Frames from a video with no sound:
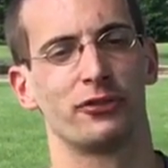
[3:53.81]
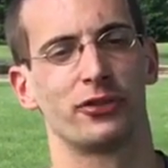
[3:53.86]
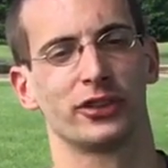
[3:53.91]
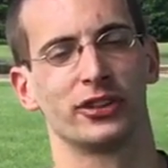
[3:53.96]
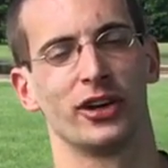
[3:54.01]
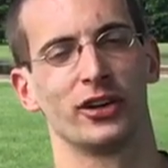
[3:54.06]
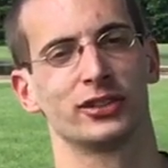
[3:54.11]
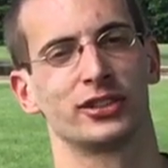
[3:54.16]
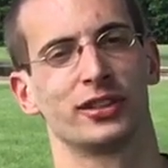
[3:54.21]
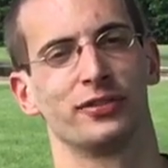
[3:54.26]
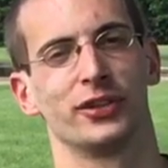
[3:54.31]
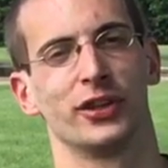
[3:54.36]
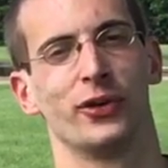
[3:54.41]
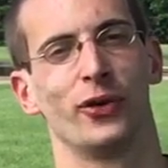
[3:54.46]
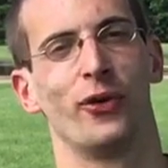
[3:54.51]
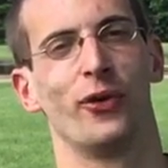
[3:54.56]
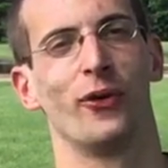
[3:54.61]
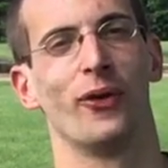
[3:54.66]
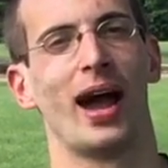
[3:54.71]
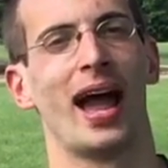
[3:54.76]
For those of
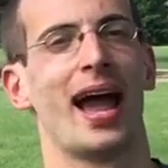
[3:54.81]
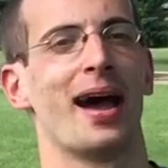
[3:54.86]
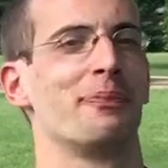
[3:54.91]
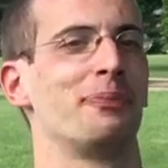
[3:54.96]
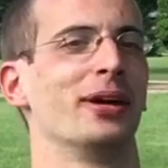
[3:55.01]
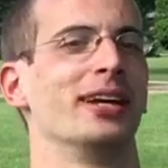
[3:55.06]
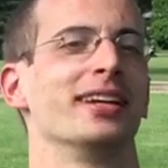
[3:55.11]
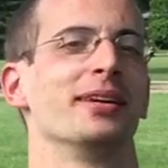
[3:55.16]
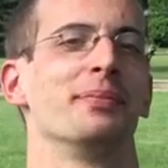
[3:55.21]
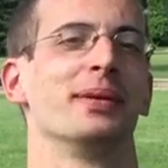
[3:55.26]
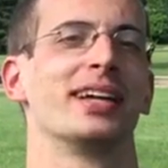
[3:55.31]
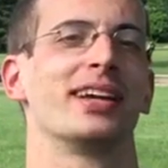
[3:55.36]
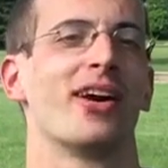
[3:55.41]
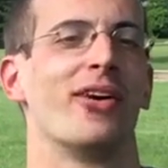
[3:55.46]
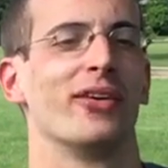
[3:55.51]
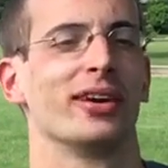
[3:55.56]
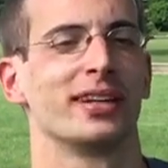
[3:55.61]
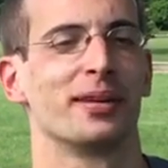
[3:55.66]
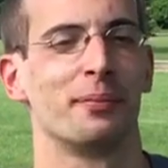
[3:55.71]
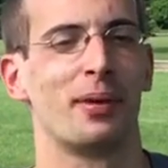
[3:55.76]
you who happen to be
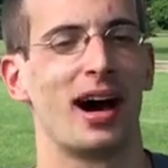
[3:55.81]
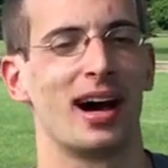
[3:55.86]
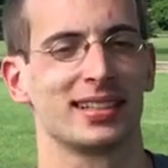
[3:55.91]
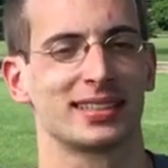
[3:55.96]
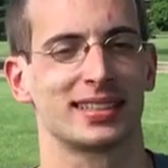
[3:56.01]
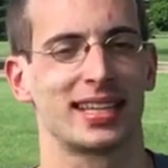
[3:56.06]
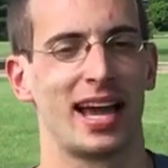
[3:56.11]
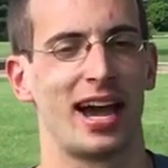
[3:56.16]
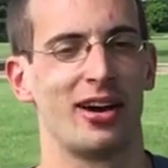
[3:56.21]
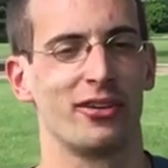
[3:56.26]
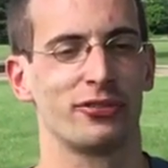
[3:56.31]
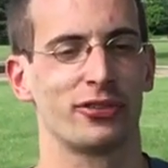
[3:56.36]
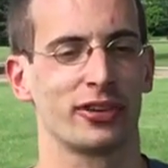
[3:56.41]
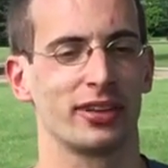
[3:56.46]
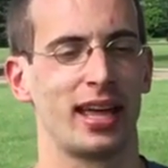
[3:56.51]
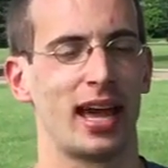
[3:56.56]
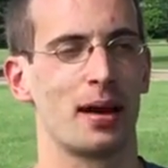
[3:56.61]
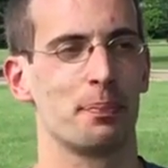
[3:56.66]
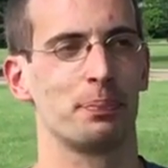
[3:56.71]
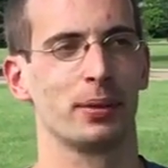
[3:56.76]
going to Moscow
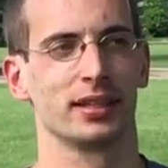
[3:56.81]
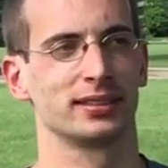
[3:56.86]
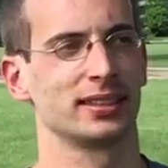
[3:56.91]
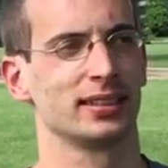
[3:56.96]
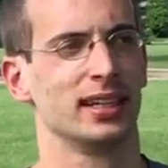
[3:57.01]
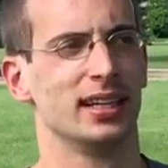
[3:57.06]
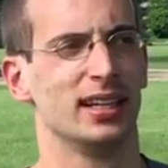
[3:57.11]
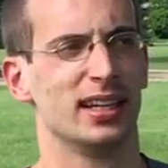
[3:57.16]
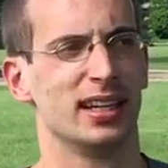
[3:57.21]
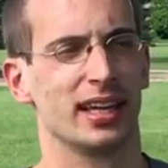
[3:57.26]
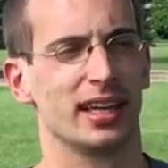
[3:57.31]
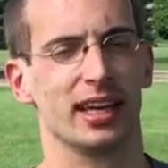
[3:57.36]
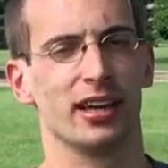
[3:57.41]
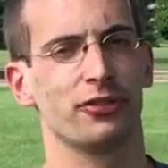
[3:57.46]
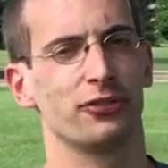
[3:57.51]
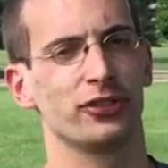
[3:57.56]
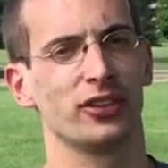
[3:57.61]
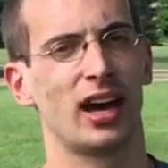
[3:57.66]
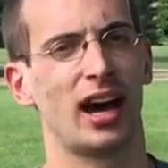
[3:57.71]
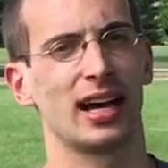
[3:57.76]
for that. But
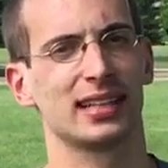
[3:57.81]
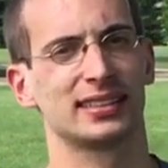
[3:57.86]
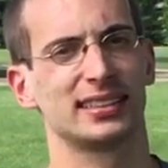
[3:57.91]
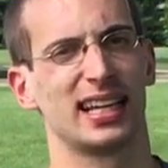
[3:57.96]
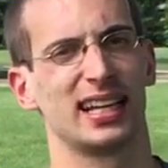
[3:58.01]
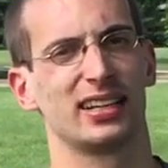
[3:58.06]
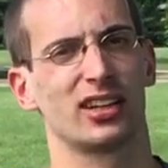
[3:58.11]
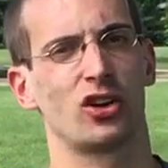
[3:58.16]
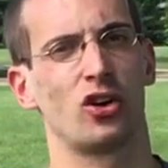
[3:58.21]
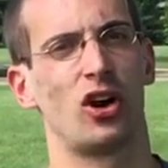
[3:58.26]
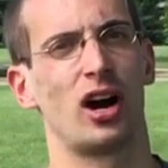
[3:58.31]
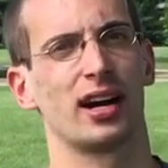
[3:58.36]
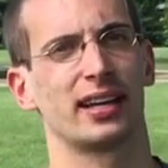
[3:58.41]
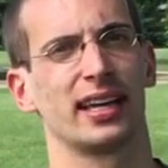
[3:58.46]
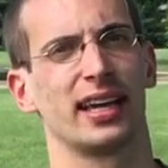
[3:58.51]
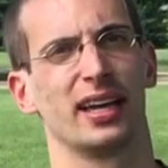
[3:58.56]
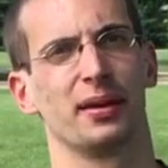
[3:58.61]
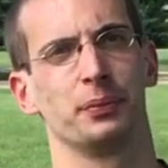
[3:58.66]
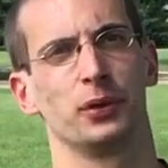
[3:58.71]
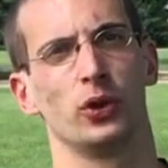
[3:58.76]
if not, 10
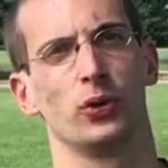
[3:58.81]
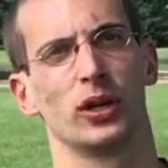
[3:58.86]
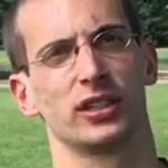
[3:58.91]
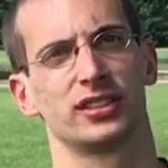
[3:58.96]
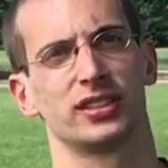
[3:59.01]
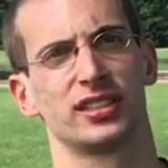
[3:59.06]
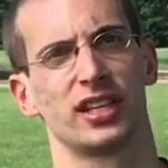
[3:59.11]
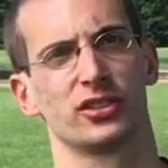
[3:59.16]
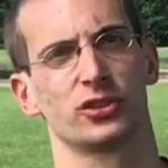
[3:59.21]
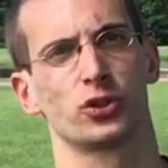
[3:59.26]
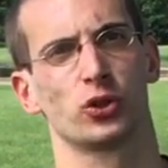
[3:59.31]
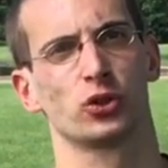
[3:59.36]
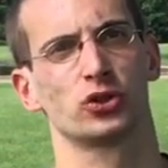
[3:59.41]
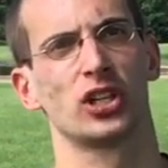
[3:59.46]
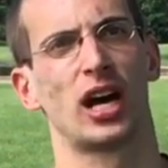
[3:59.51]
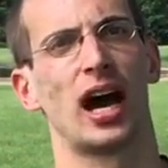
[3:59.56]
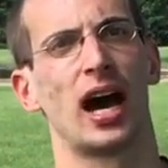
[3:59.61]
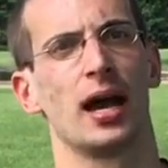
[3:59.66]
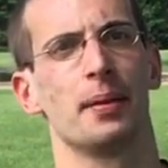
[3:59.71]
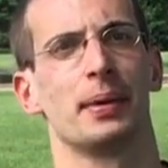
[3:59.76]
o'clock a.m. U.S. Central
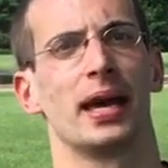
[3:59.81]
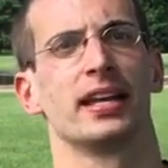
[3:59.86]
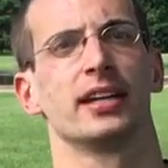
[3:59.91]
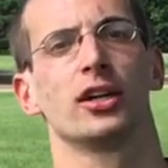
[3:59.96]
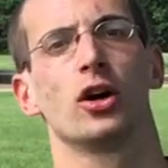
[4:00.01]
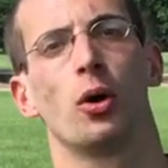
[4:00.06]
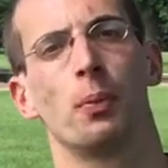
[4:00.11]
Time, and